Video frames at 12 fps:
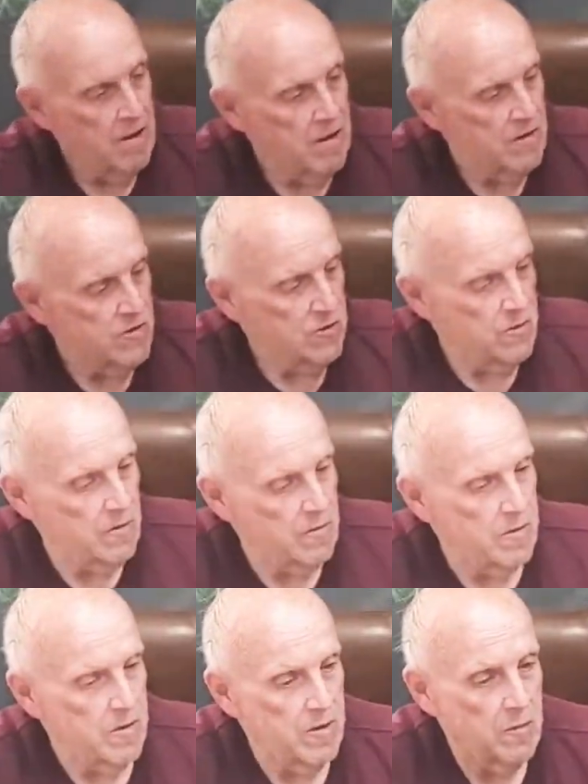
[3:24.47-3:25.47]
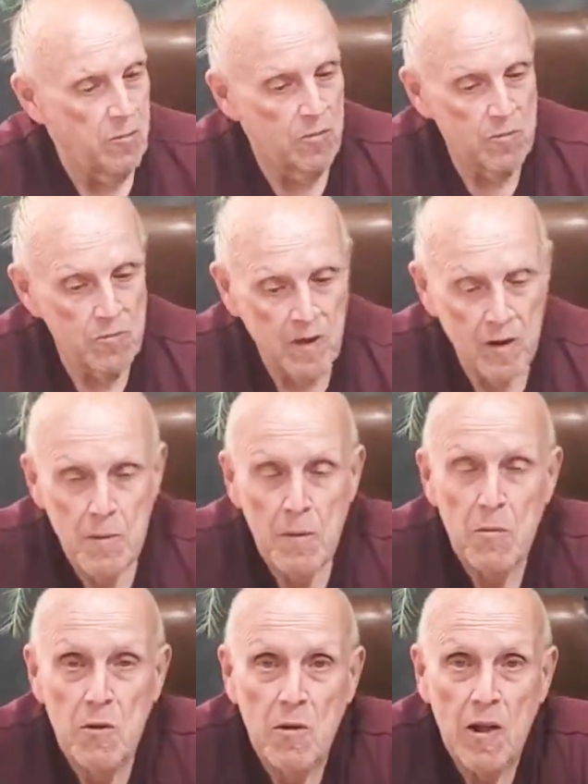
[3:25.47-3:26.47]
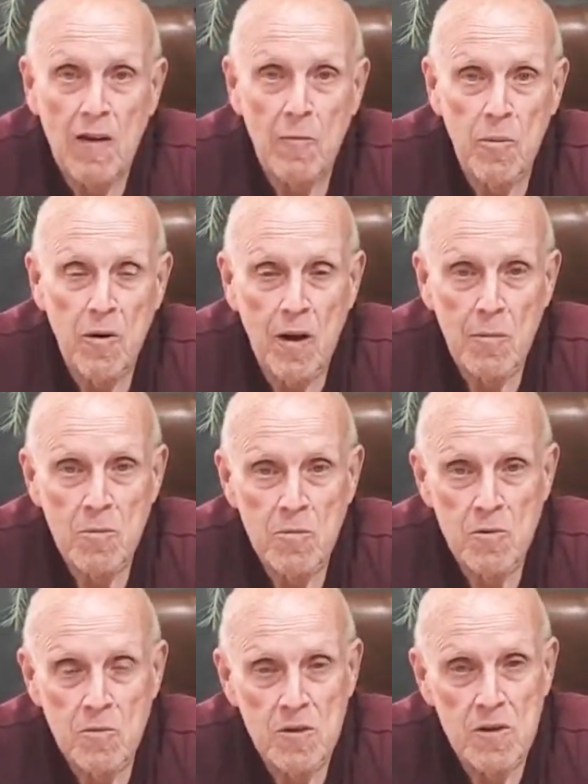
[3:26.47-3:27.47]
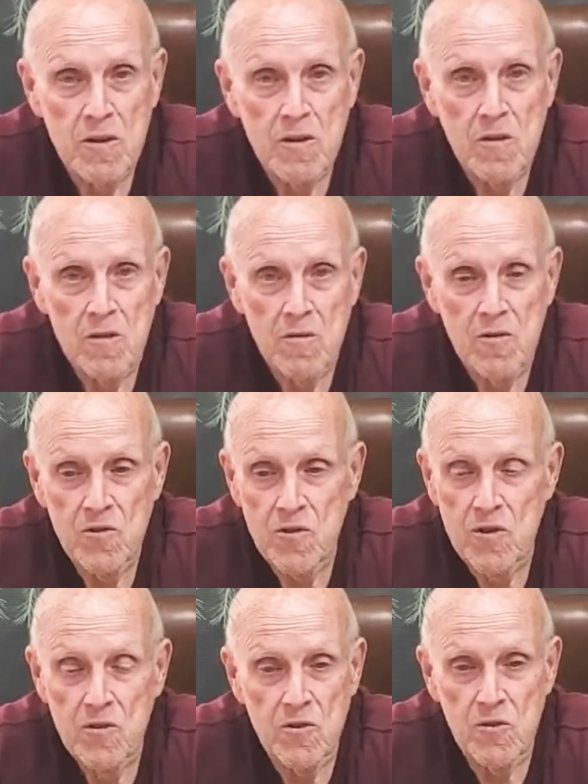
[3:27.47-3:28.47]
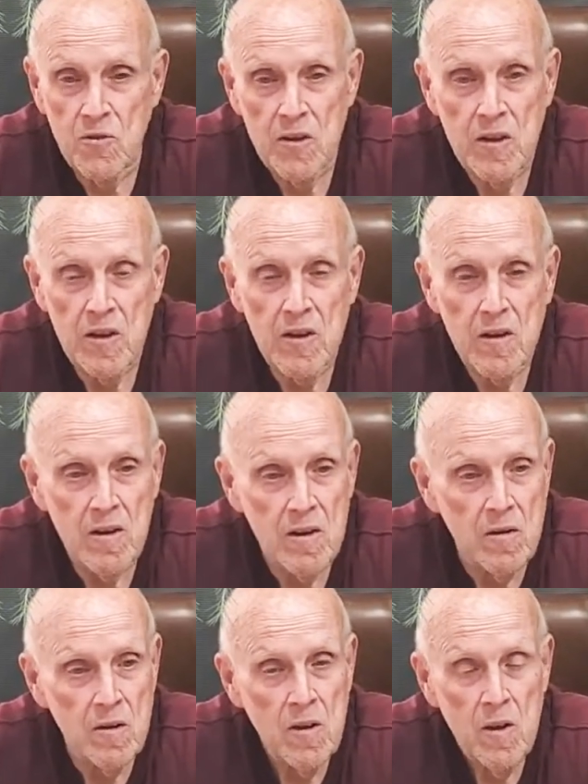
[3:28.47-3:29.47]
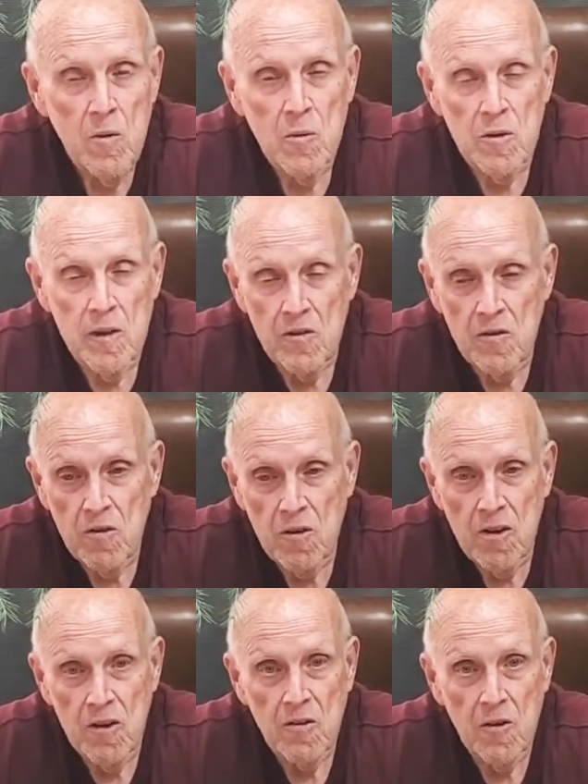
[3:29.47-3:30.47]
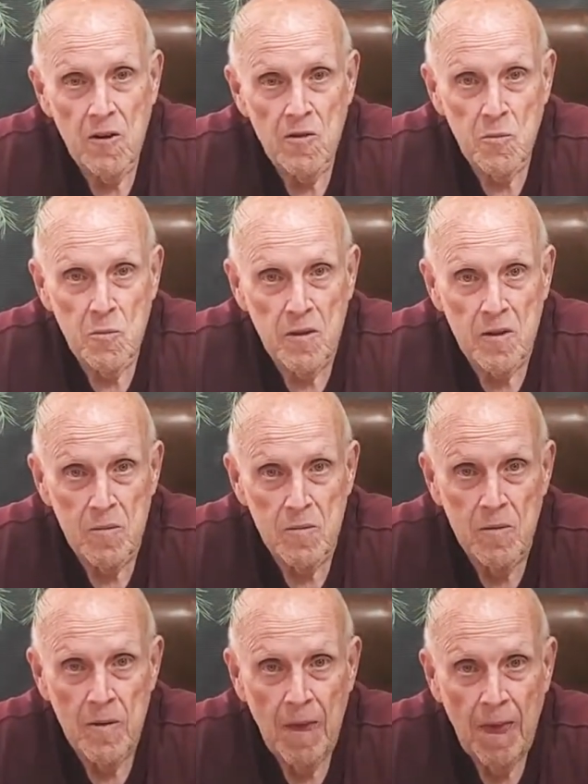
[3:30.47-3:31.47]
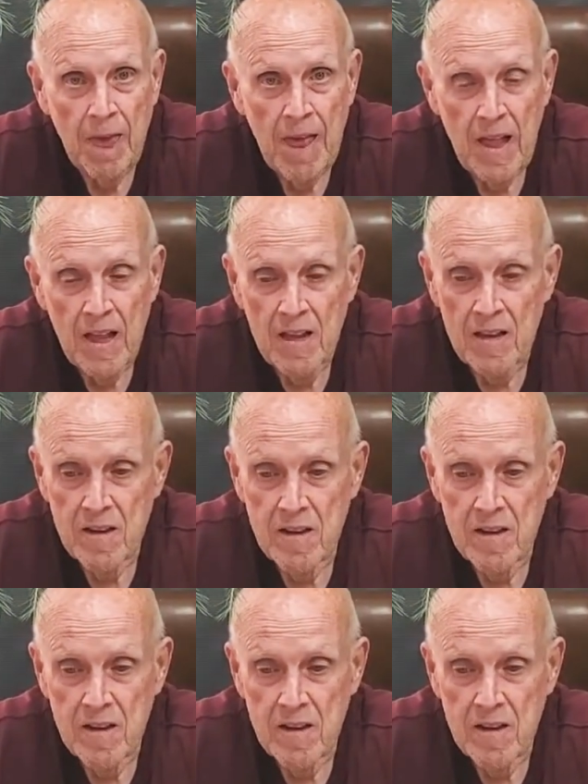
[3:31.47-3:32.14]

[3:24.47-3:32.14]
Okay, so a lot of people will have problems with Deodar, with cedars of any kind when they try to transplant them.